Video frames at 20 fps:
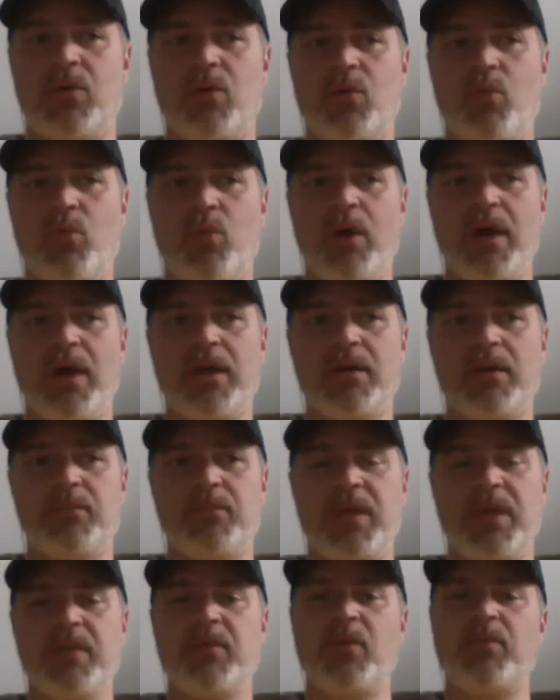what
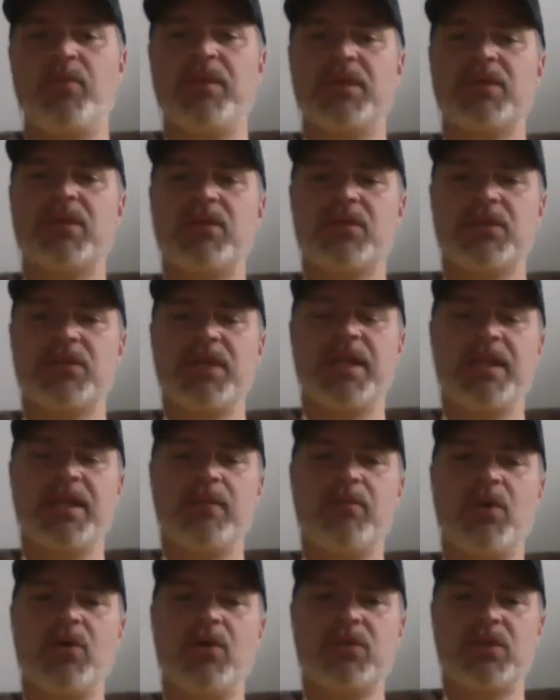people misunderstand the
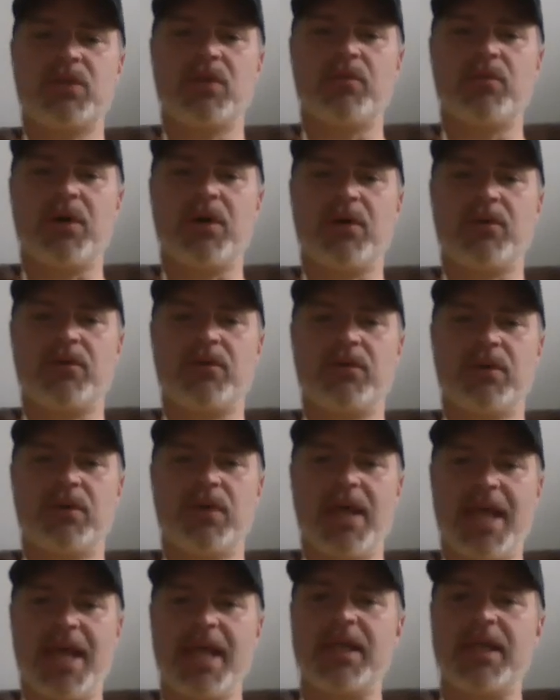most about
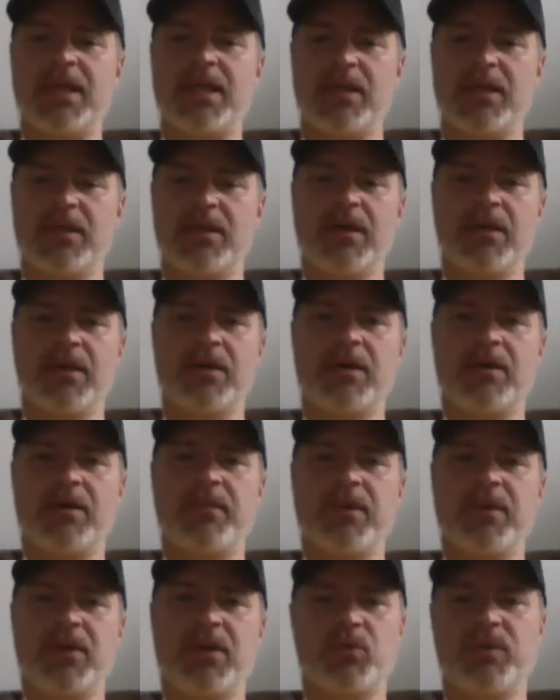Haiti, uh,
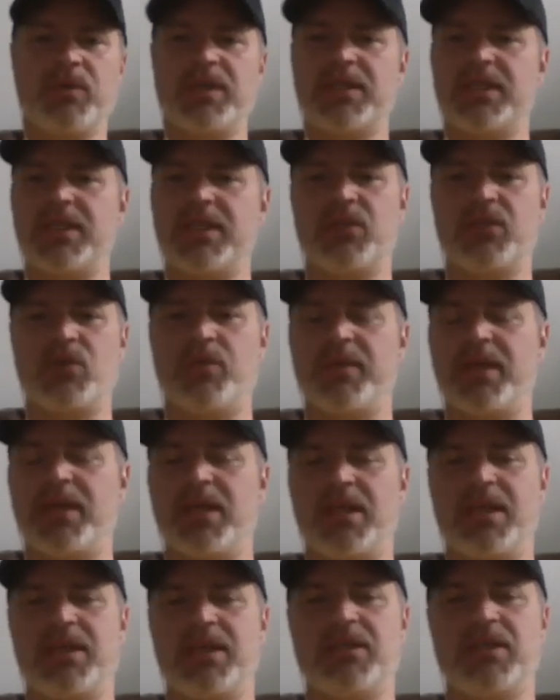because we see so many
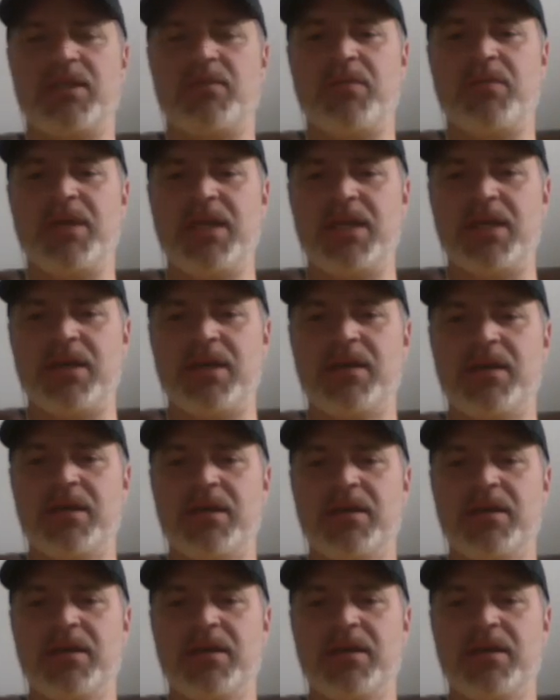things in the media,